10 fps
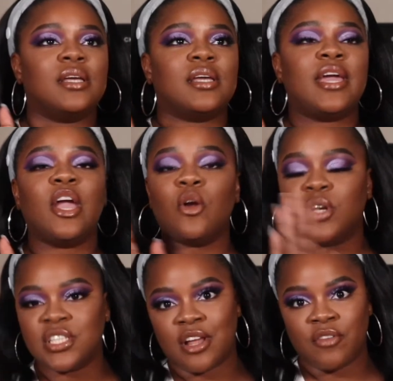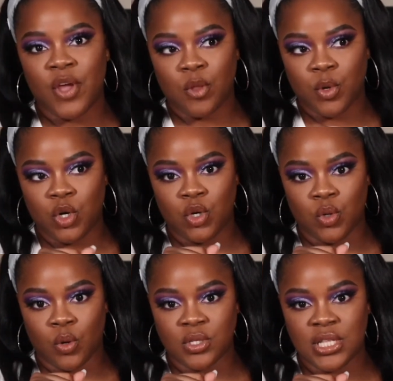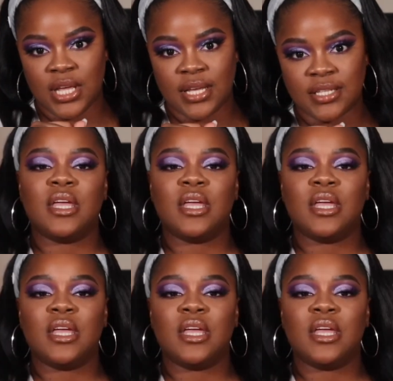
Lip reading: Karen is not available to do those things.